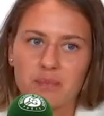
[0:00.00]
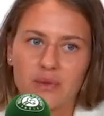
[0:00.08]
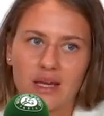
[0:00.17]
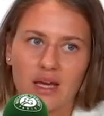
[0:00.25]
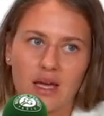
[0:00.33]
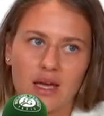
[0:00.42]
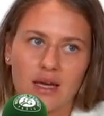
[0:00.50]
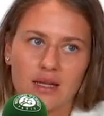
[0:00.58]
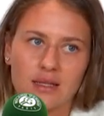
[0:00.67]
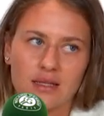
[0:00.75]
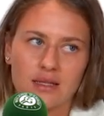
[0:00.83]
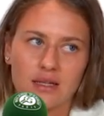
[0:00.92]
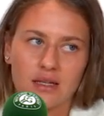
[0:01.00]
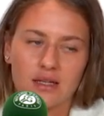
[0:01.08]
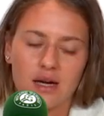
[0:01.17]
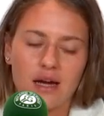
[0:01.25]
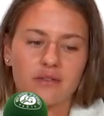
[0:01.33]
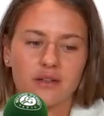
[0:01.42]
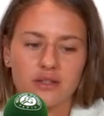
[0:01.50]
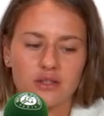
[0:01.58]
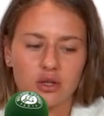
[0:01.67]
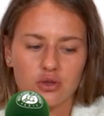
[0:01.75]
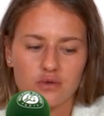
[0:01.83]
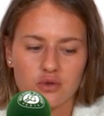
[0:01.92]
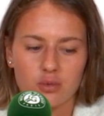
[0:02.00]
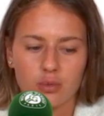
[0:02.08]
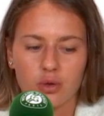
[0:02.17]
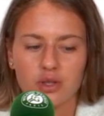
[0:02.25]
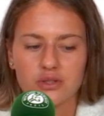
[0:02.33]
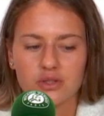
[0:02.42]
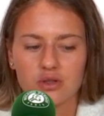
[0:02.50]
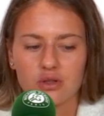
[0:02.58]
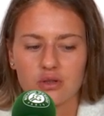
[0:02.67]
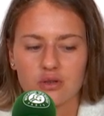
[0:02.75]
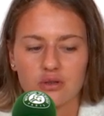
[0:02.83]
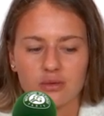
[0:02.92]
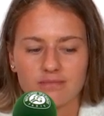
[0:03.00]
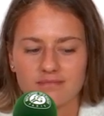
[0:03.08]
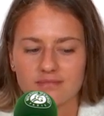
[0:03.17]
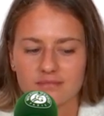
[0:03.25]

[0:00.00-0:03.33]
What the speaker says: and I felt a lot of support, so